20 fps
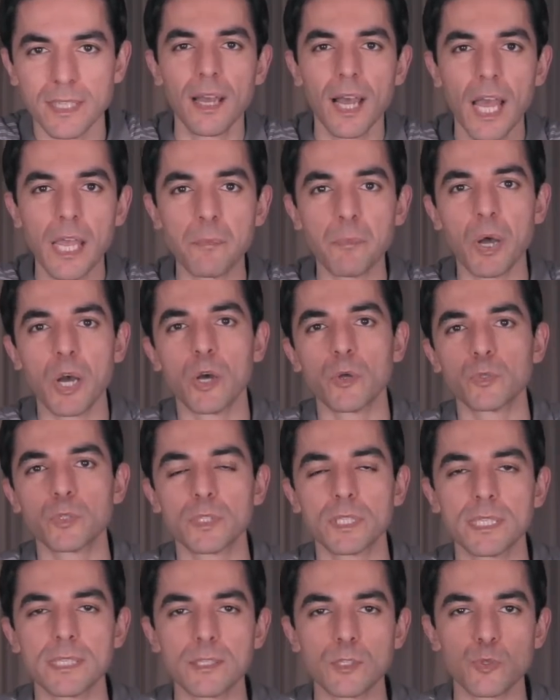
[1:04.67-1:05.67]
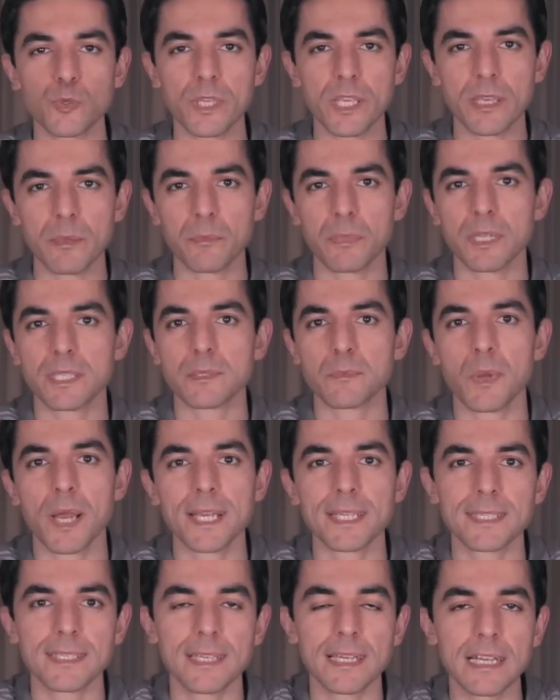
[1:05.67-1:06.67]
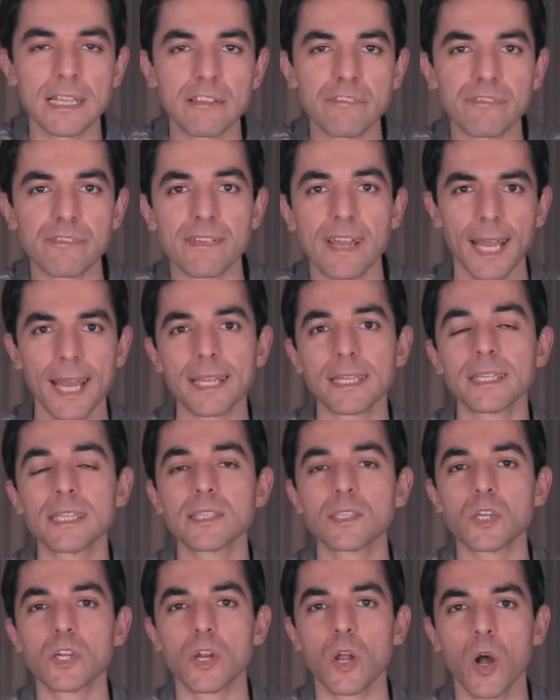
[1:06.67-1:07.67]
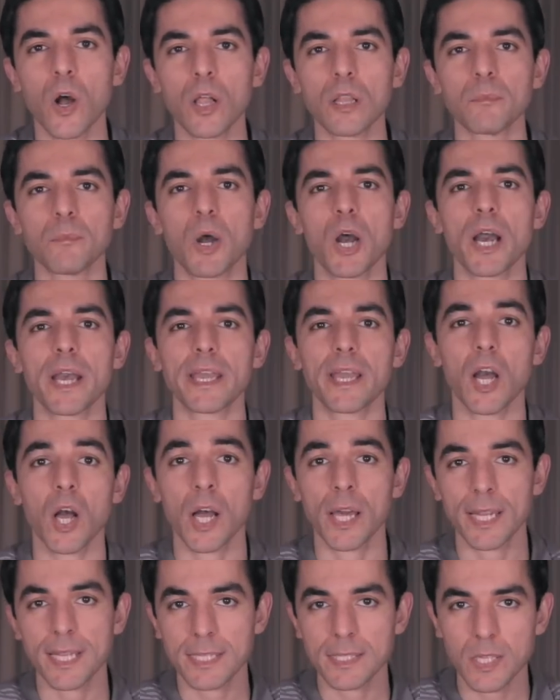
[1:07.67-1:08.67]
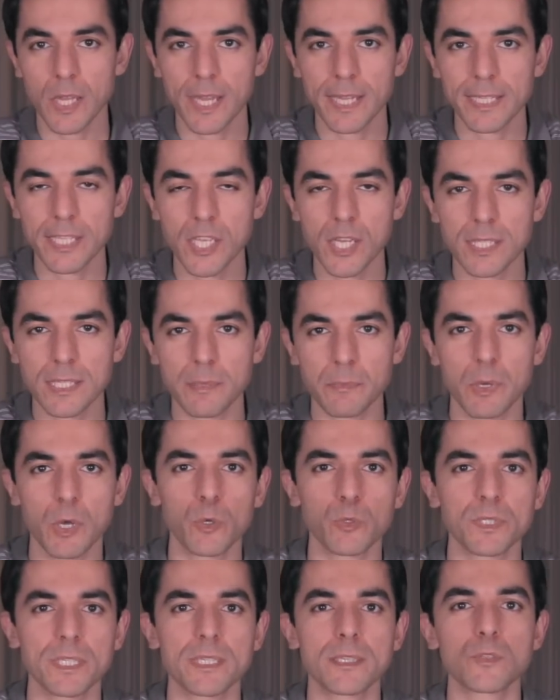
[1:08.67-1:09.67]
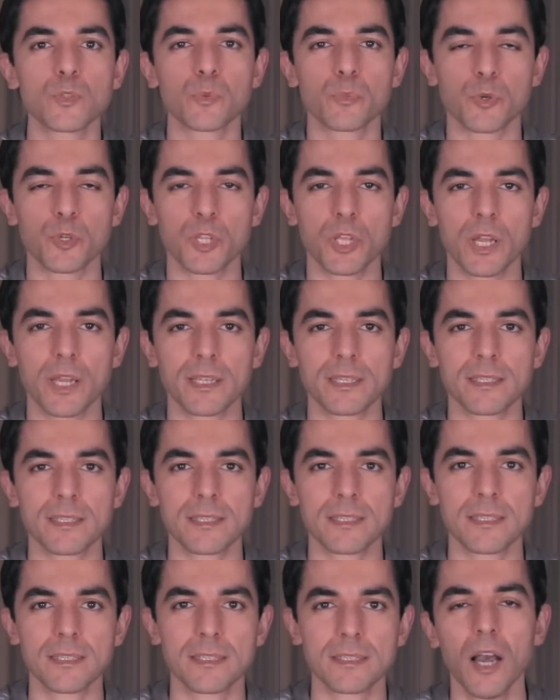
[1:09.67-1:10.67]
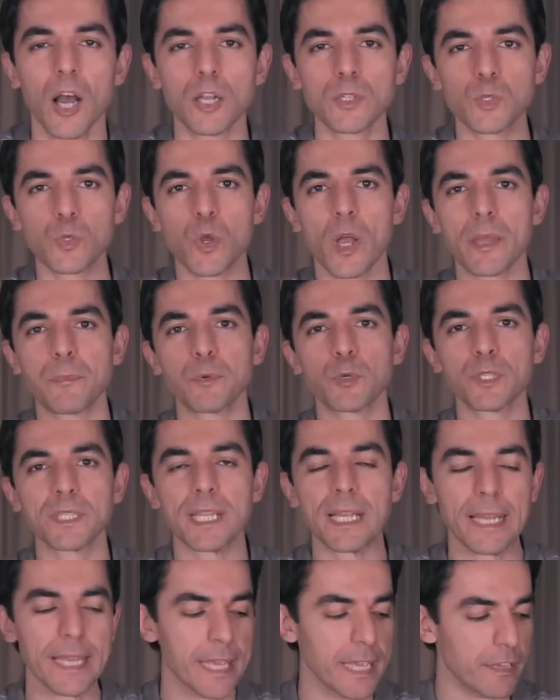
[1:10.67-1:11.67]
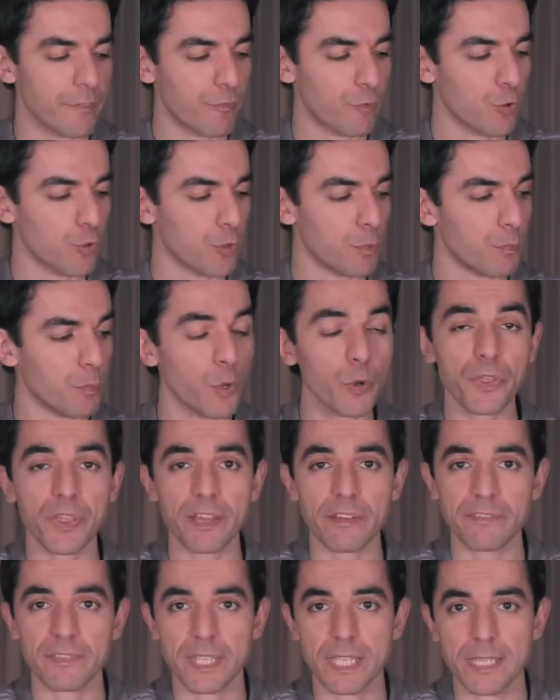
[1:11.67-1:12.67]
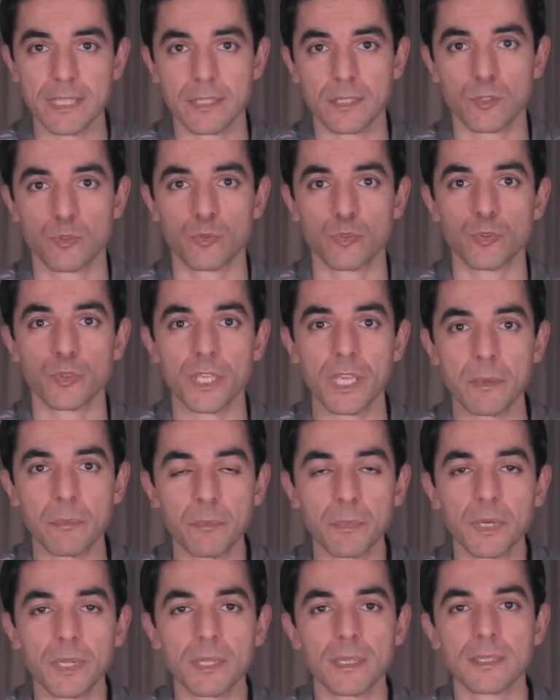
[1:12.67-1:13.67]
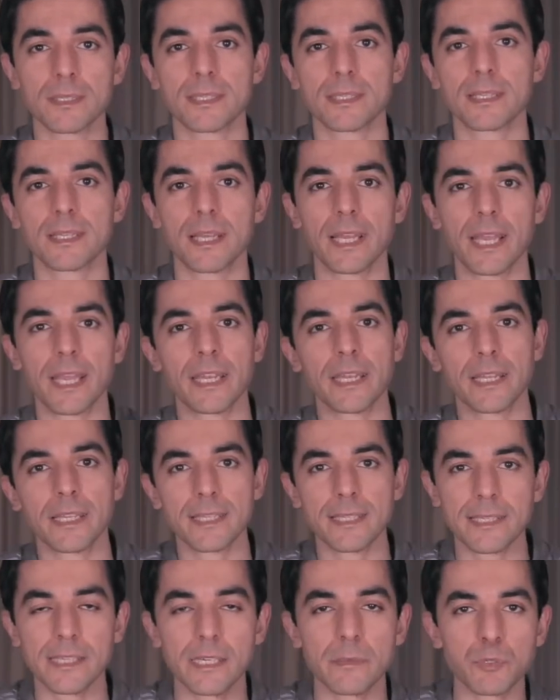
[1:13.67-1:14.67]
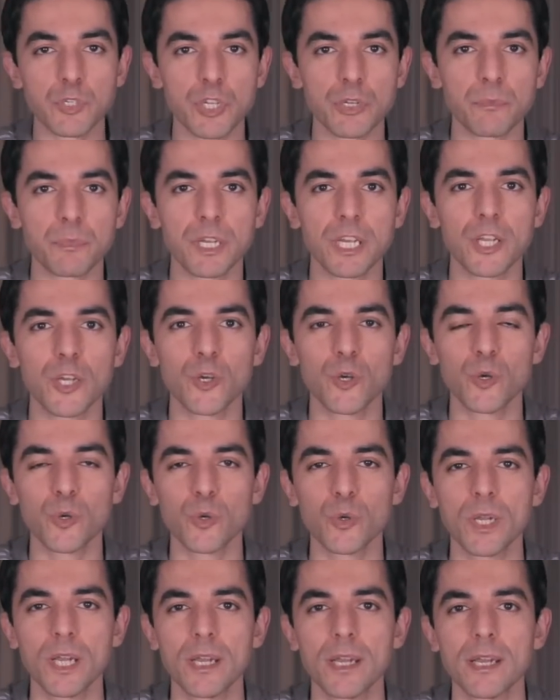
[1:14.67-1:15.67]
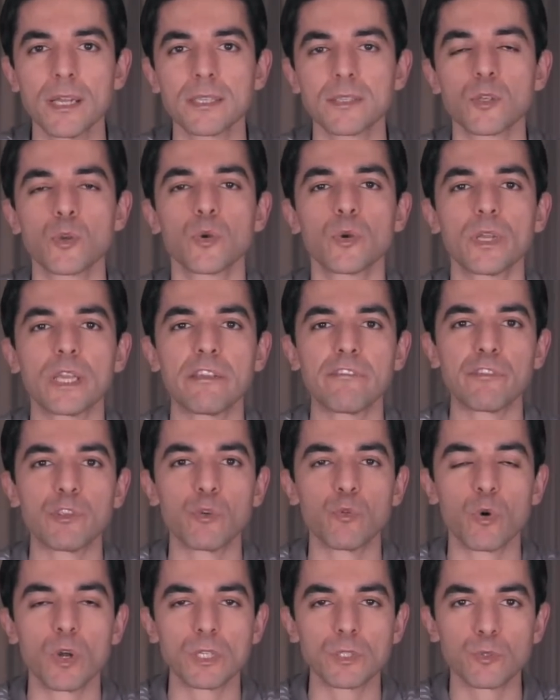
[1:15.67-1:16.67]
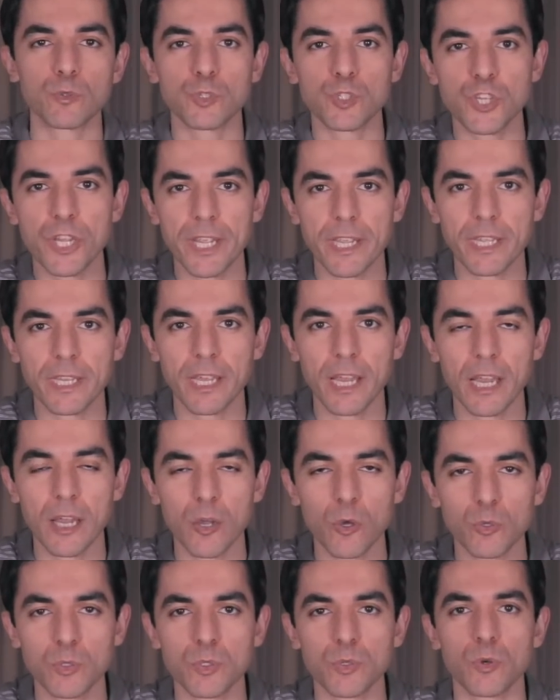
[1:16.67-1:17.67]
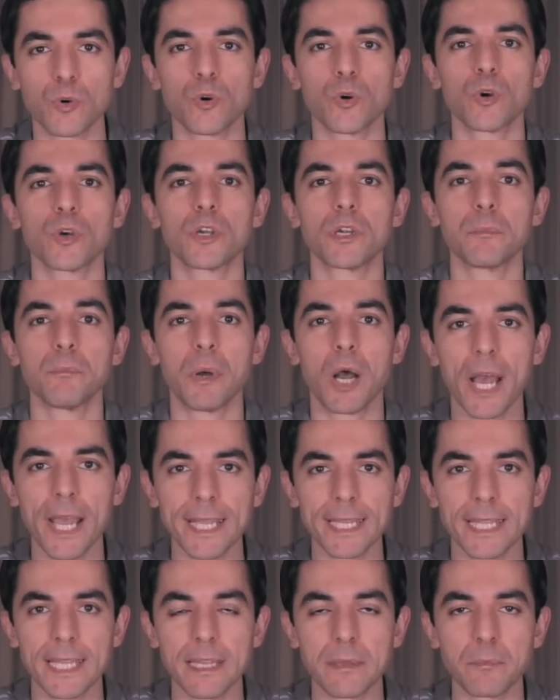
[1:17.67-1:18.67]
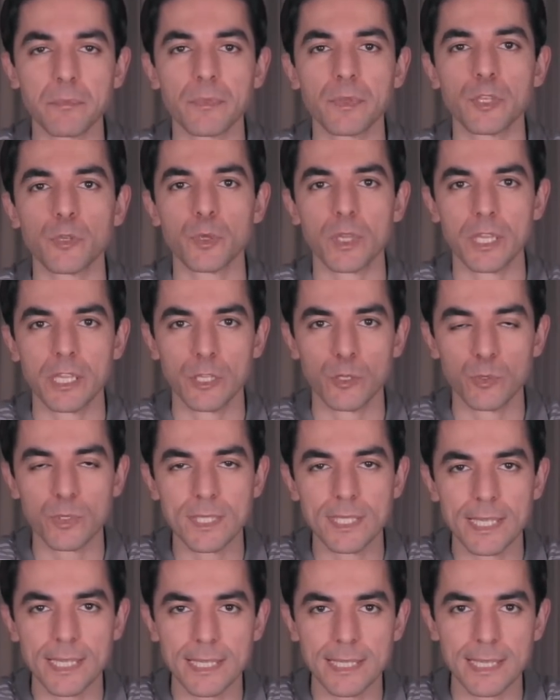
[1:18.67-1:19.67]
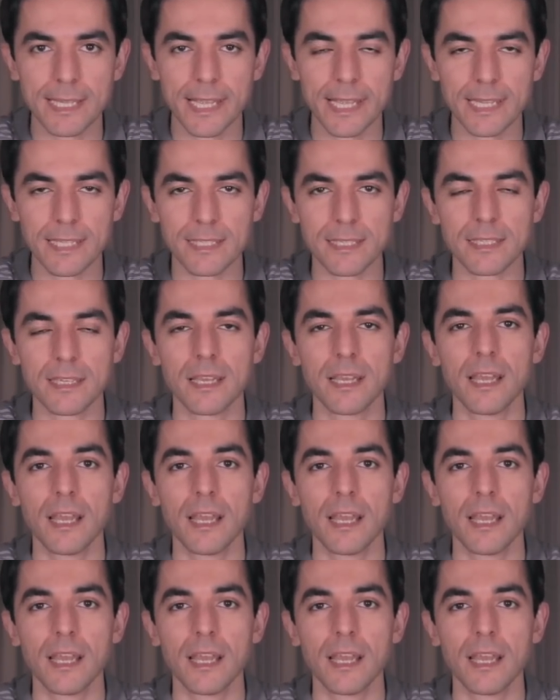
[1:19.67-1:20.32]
I bought these two gimbals myself, and these are all my honest ideas about these two products. Also, I put the link for both of these two gimbals in the description below, so if you want to check it out or buy them, you can use these links.